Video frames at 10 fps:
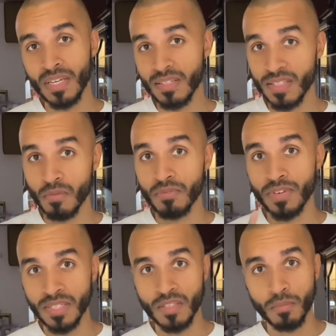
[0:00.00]
they would face
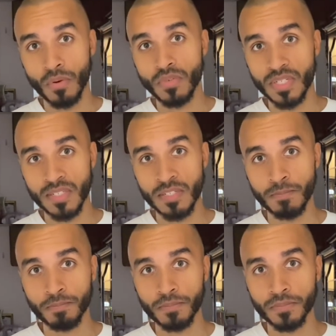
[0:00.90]
in the postseason.
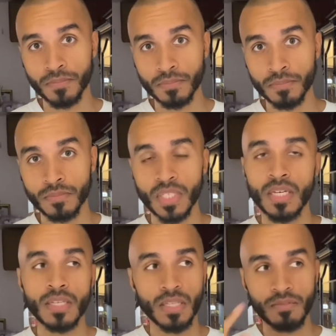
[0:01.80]

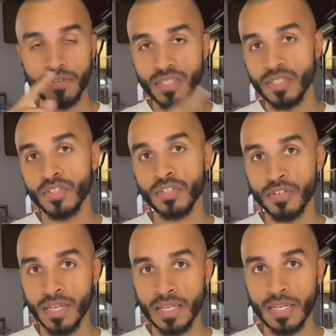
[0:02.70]
They faced each other
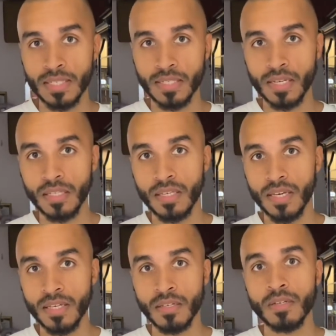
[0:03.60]
again in 1998.